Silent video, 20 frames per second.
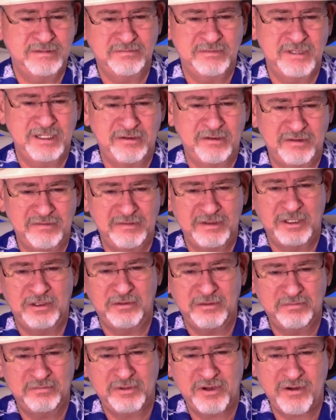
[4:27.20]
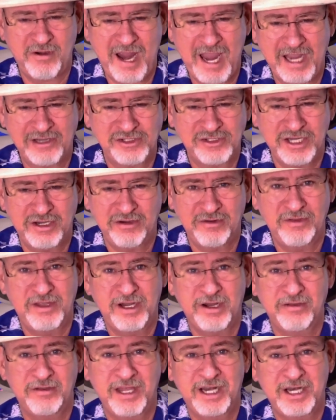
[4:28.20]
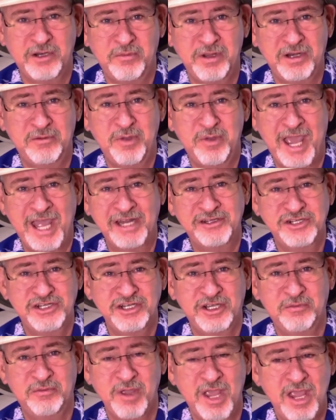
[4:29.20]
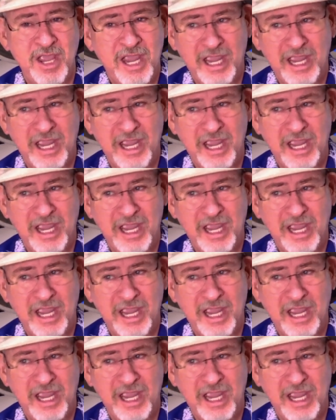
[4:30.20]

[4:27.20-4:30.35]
little cracks here and there that had been patched up,